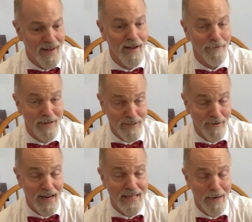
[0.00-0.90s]
reason
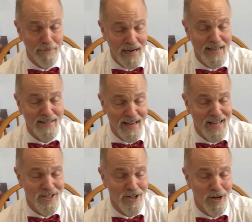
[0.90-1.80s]
why I did pints
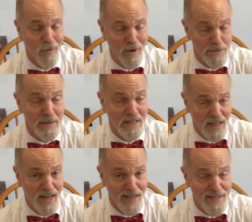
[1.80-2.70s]
last year was
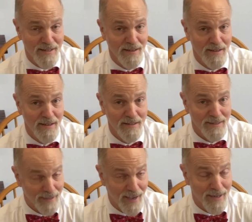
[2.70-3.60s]
because you
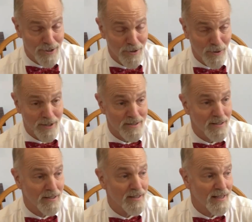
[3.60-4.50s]
can't do quarts.
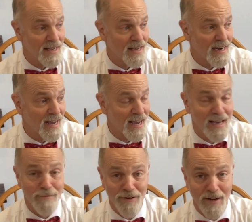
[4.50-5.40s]
And I
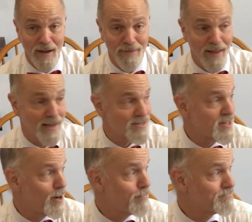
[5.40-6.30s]
had forgotten that.
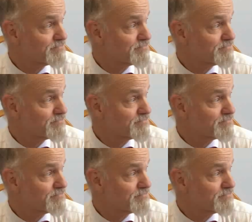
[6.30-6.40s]
So